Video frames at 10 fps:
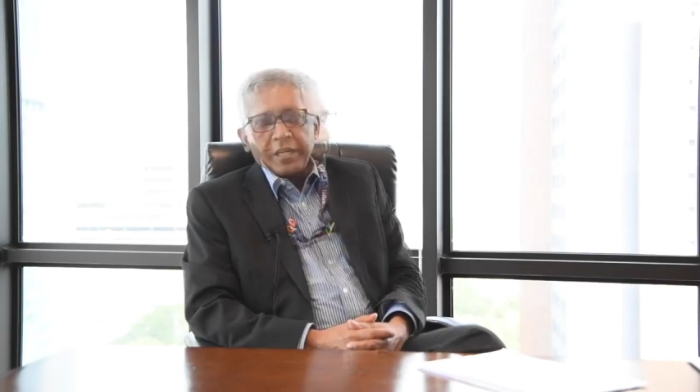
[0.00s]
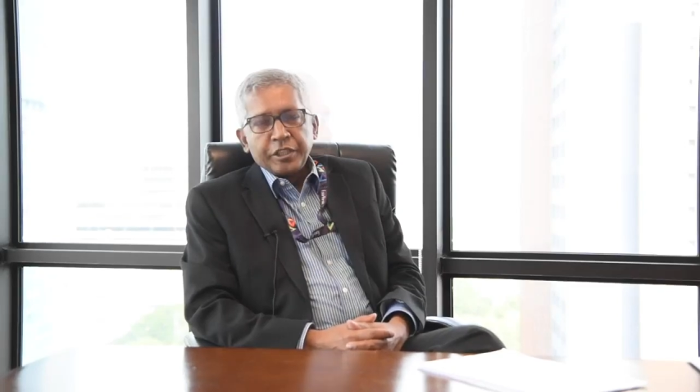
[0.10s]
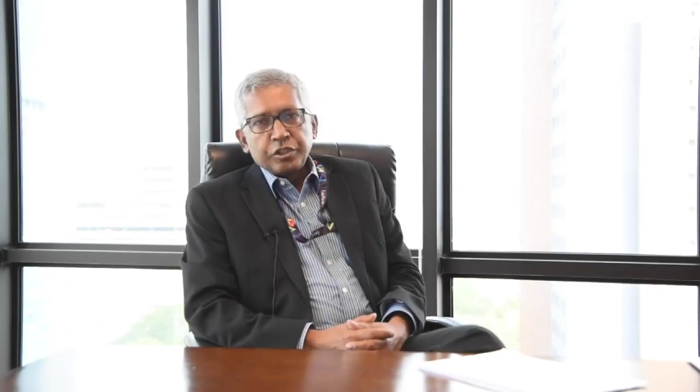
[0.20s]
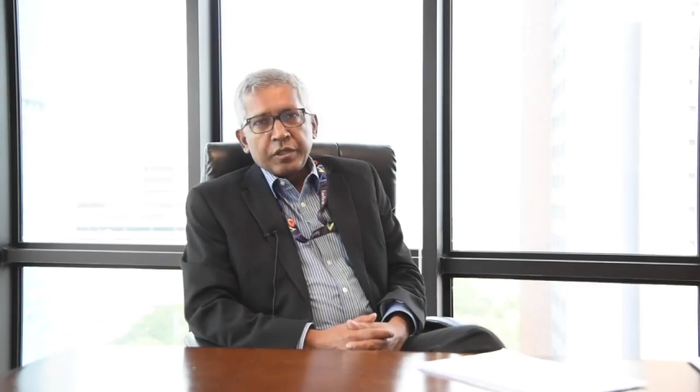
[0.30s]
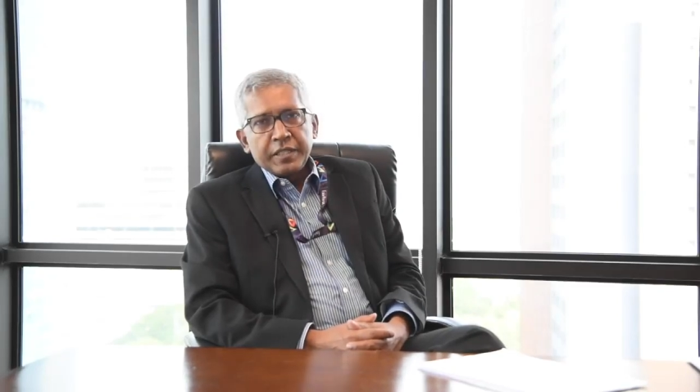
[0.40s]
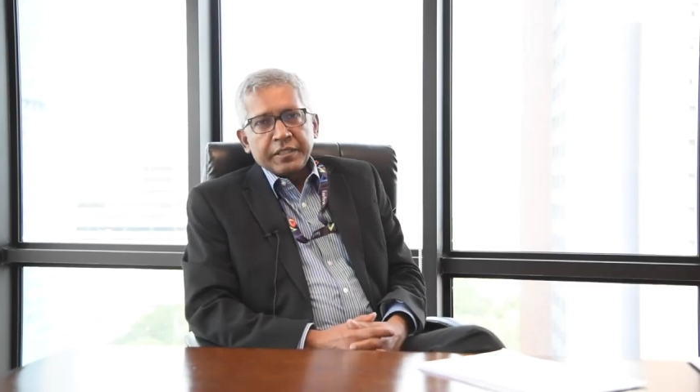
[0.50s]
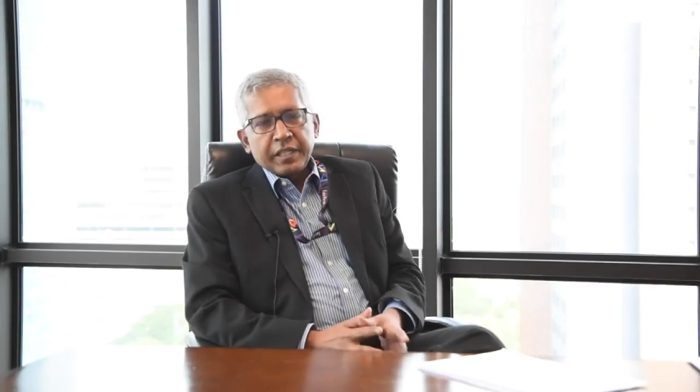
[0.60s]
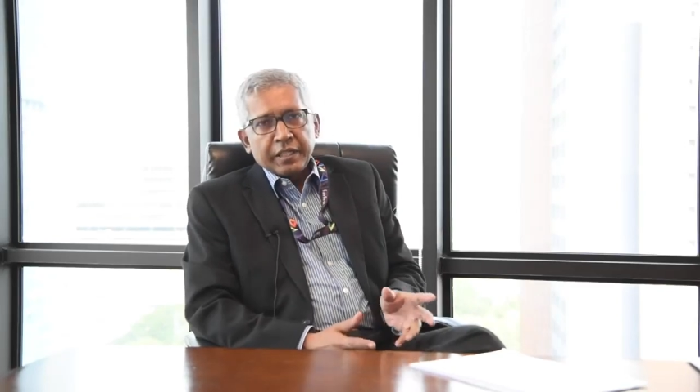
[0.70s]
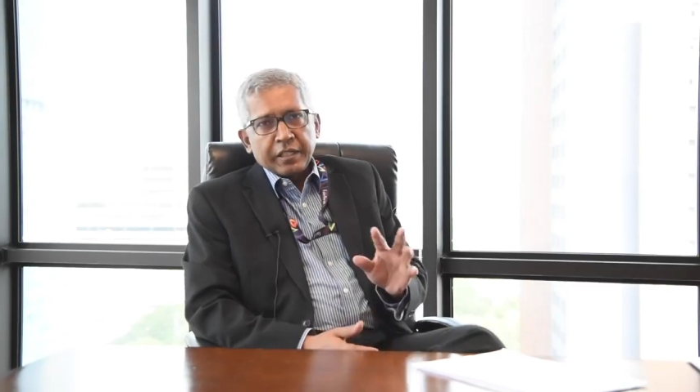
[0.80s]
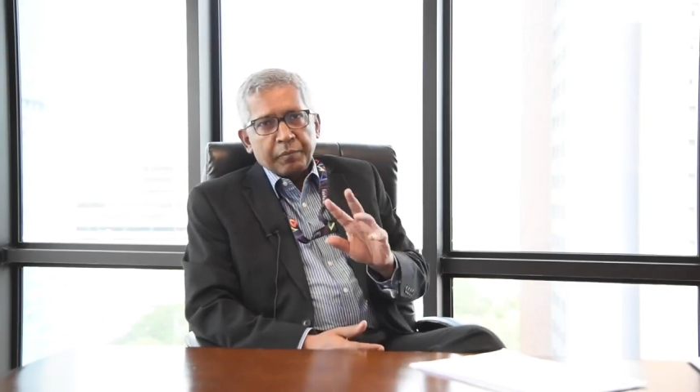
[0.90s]
In insurance,
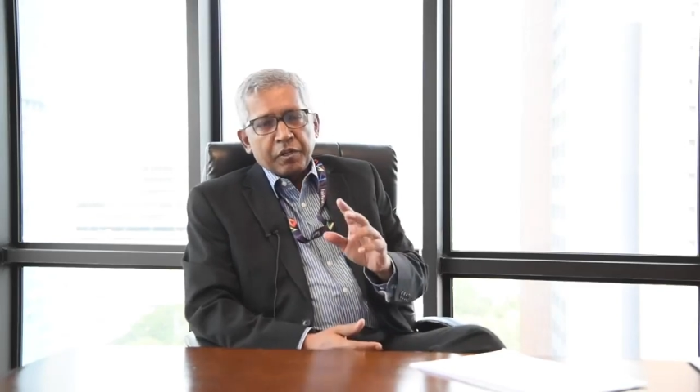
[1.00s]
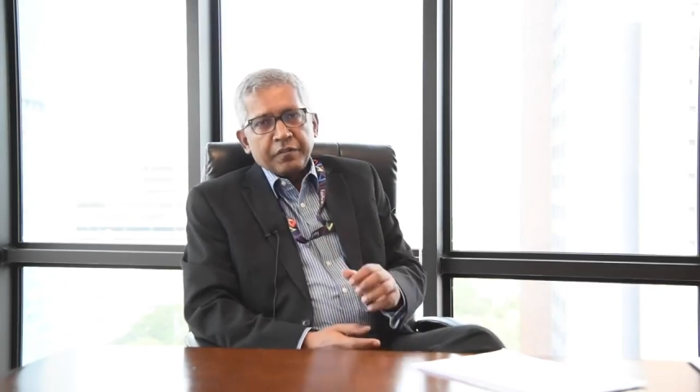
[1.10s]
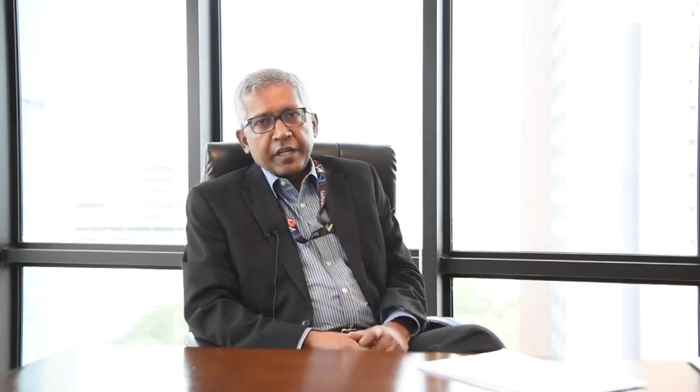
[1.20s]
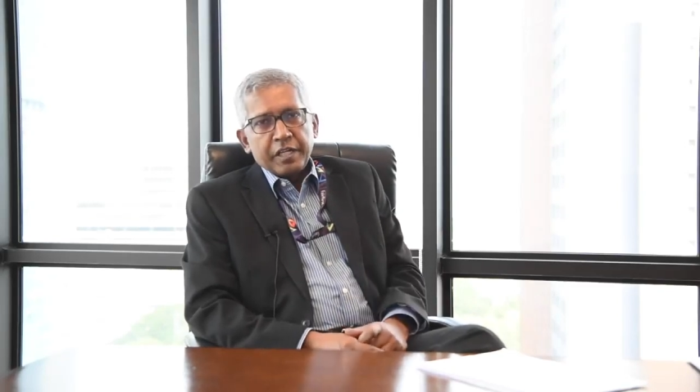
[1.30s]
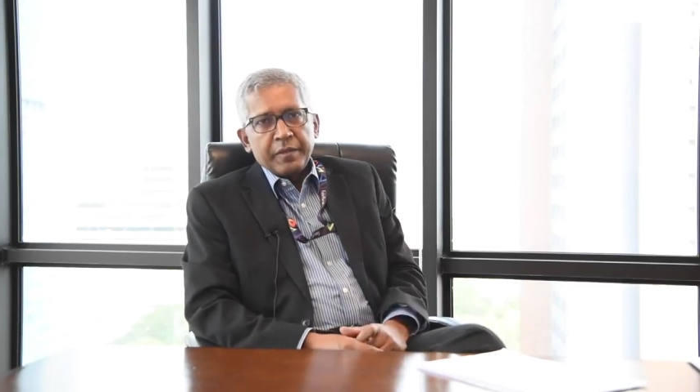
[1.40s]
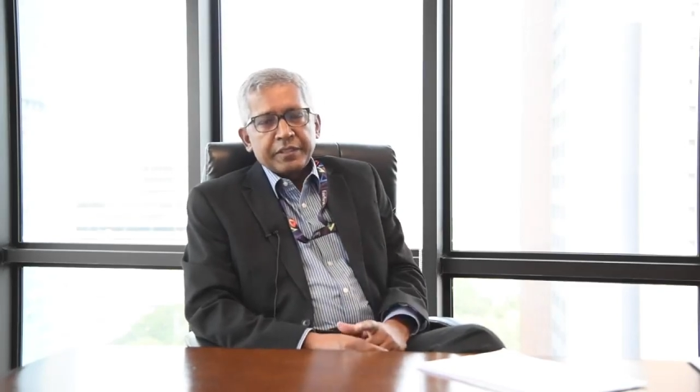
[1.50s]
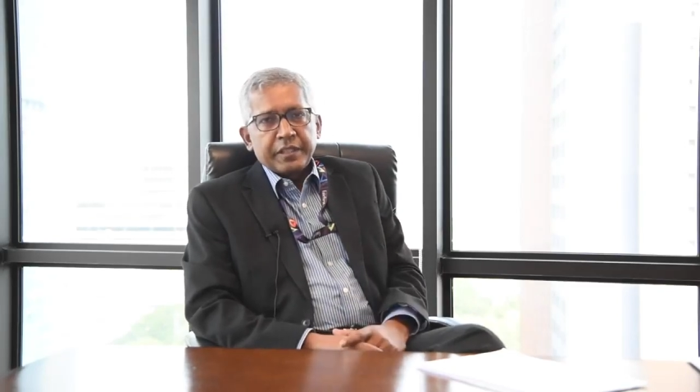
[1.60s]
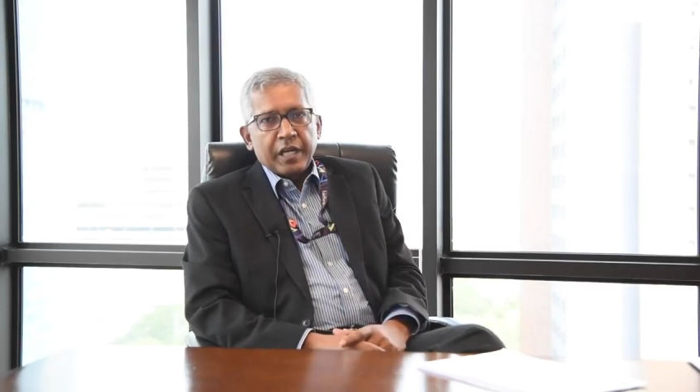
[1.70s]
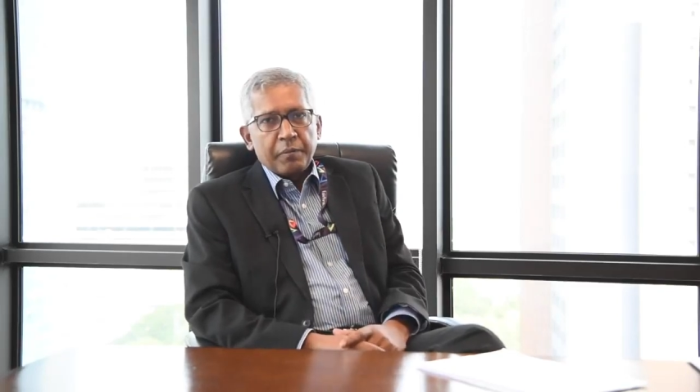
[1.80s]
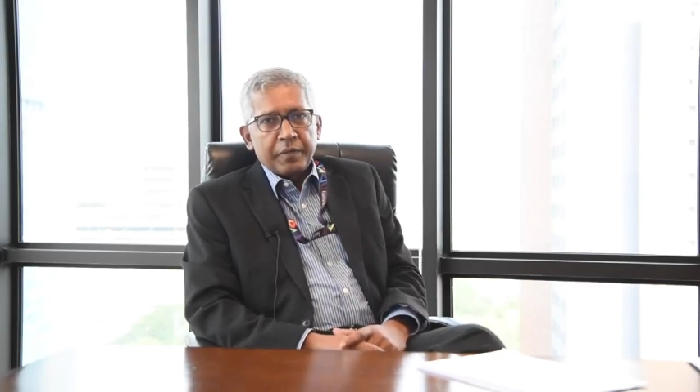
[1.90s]
there are a couple of dynamics
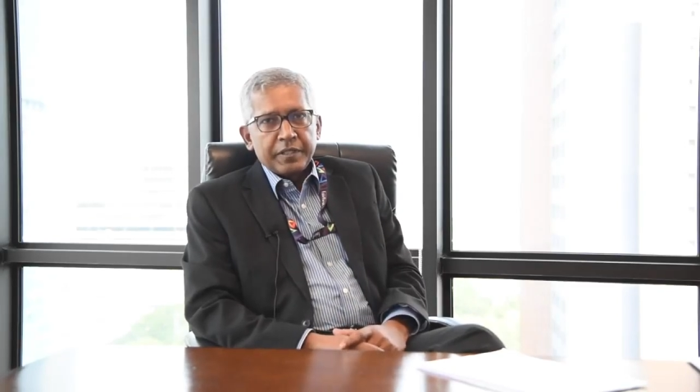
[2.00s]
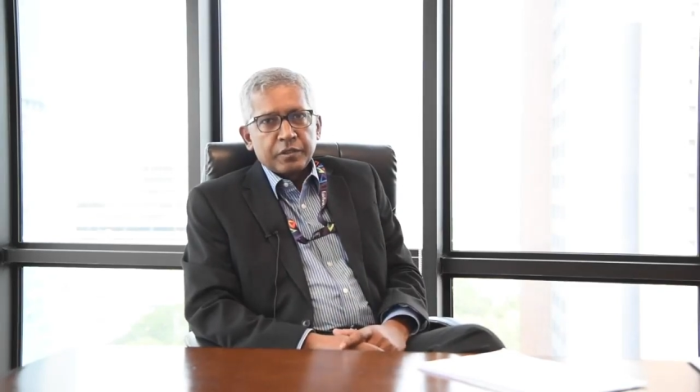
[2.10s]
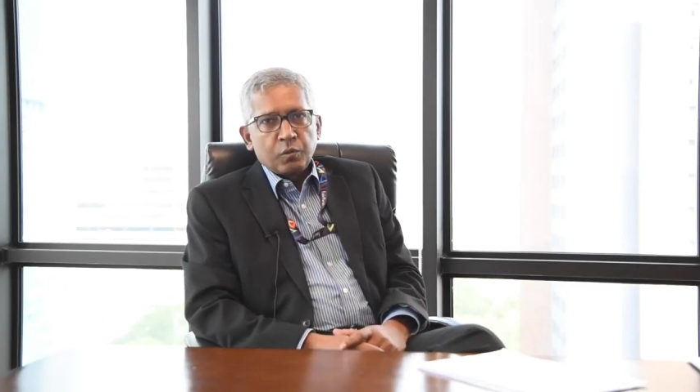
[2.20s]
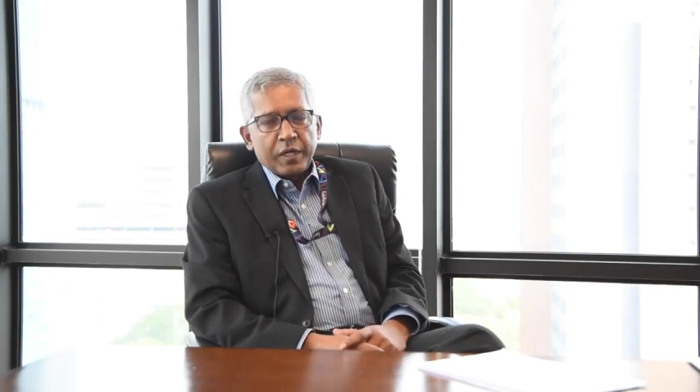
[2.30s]
that happens.